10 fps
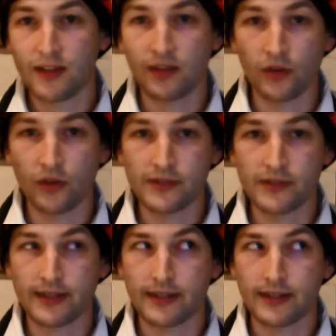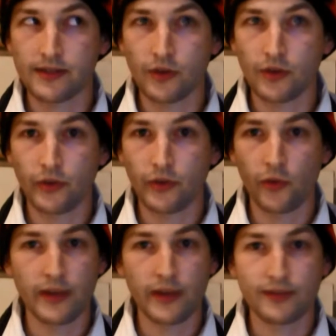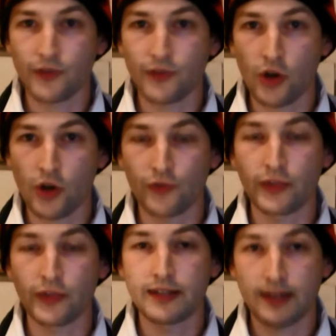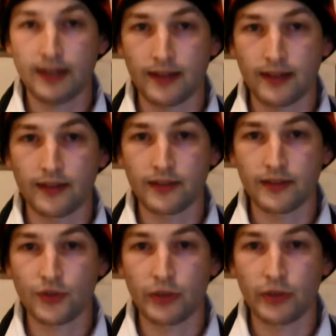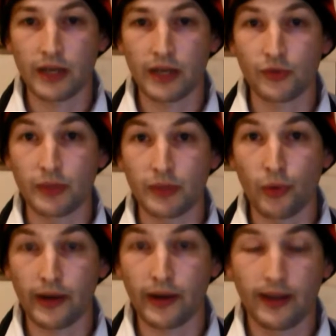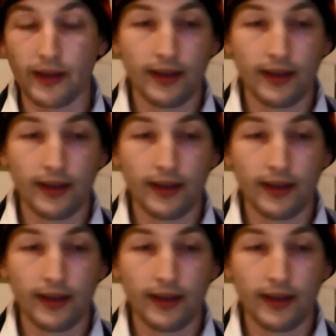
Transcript: then all of a sudden there's no real reason for conflict, and then the story becomes really boring.